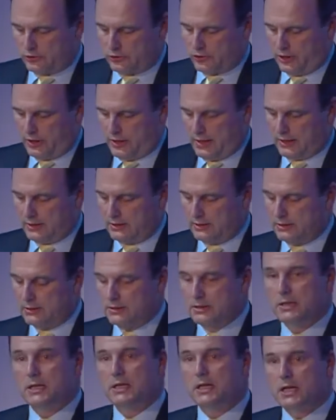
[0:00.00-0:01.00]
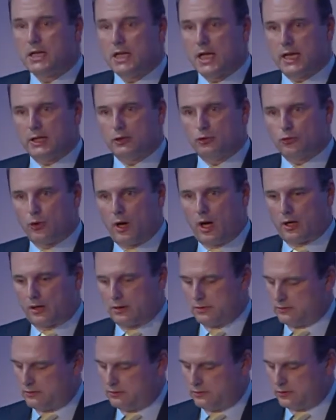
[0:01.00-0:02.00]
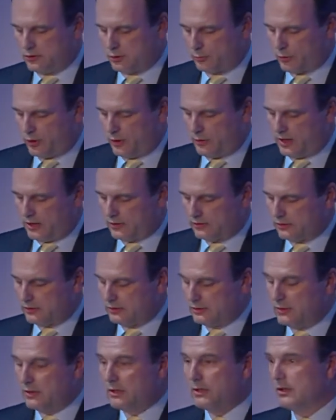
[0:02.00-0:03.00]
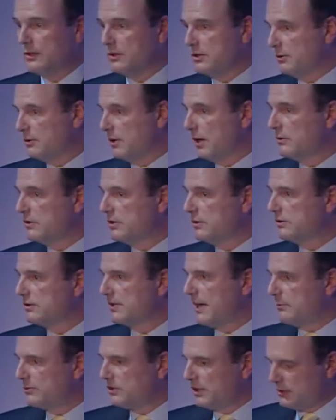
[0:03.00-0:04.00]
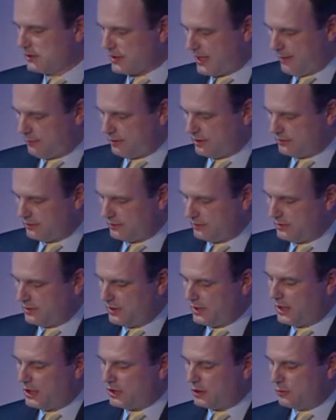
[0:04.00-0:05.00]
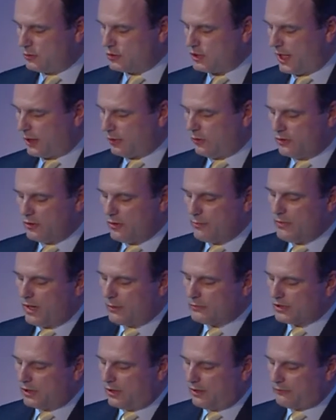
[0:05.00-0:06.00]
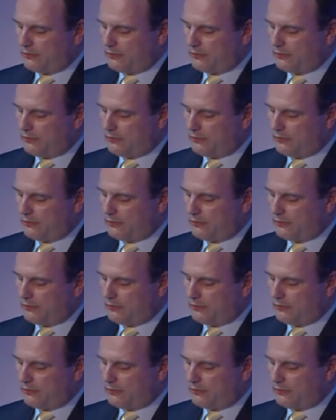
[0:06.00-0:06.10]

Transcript: journey, a drug to Proteus. You go to your Samsung tablet, you check on your mum's heart